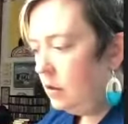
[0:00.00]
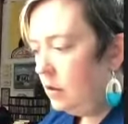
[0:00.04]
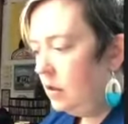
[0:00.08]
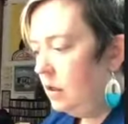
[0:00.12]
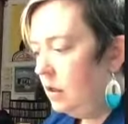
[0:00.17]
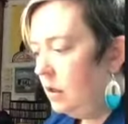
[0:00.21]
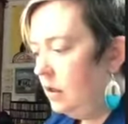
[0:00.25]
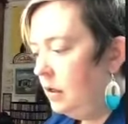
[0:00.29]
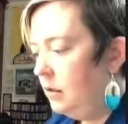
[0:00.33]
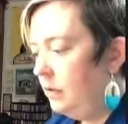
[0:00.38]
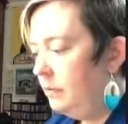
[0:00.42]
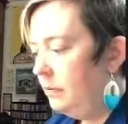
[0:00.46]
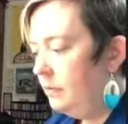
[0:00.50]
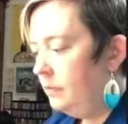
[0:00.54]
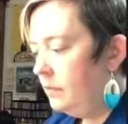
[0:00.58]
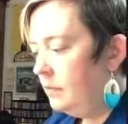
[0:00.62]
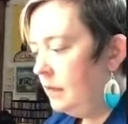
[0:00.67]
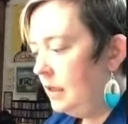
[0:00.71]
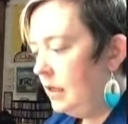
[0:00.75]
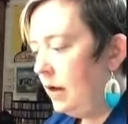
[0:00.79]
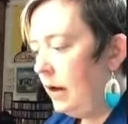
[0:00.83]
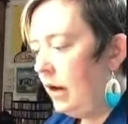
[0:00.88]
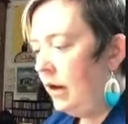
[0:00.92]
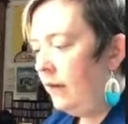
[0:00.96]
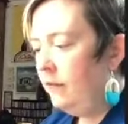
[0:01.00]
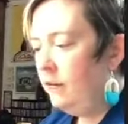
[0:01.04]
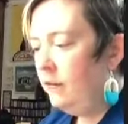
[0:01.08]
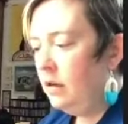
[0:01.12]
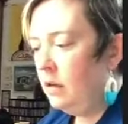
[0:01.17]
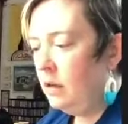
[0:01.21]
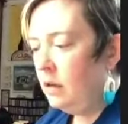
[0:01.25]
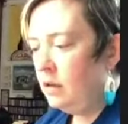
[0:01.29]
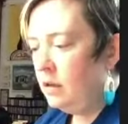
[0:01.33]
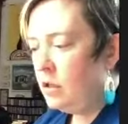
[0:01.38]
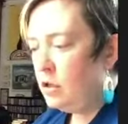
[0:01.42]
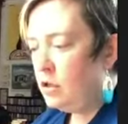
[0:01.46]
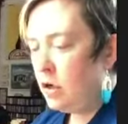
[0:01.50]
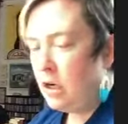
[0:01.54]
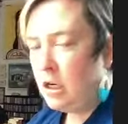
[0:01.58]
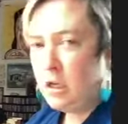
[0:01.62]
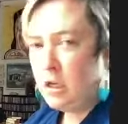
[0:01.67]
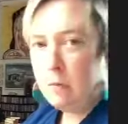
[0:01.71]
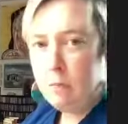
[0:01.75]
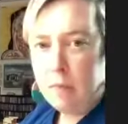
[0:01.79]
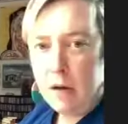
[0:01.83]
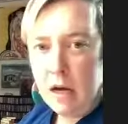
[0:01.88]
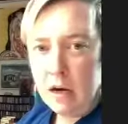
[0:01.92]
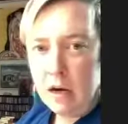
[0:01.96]
Now I have an
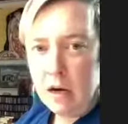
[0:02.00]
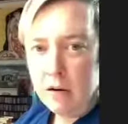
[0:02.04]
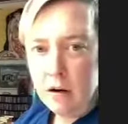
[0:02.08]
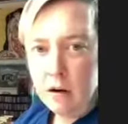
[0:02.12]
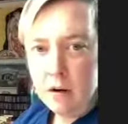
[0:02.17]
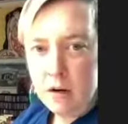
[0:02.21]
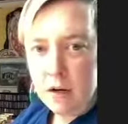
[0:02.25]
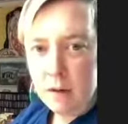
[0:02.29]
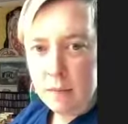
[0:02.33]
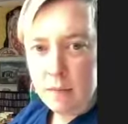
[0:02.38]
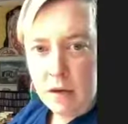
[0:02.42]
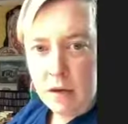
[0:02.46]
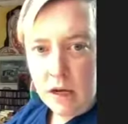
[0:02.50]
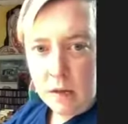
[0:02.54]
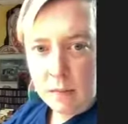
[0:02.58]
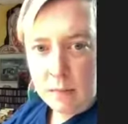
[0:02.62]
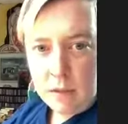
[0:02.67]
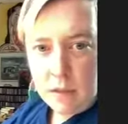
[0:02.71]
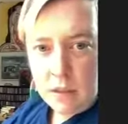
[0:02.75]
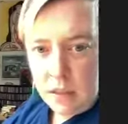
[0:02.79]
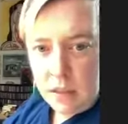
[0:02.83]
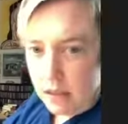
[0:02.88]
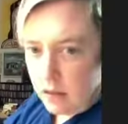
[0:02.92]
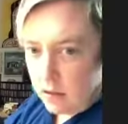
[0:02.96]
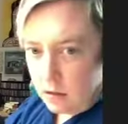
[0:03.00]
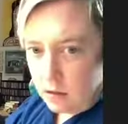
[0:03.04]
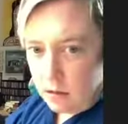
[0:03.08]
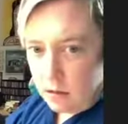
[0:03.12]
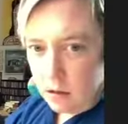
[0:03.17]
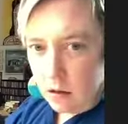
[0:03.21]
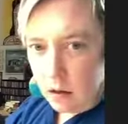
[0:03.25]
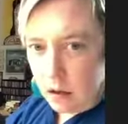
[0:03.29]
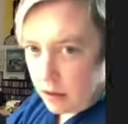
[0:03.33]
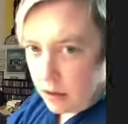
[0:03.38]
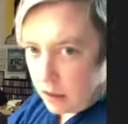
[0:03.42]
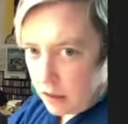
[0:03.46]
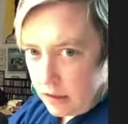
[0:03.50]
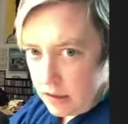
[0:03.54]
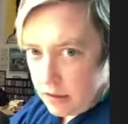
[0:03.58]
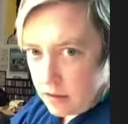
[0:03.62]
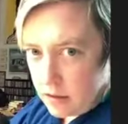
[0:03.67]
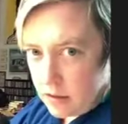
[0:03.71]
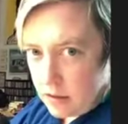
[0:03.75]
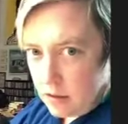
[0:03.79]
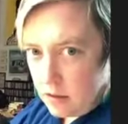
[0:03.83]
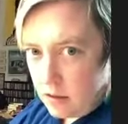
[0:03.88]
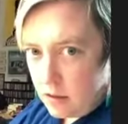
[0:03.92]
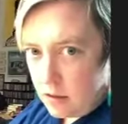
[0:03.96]
illustration background. I'm not a botanical
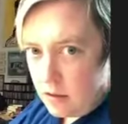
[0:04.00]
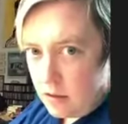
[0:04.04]
artist.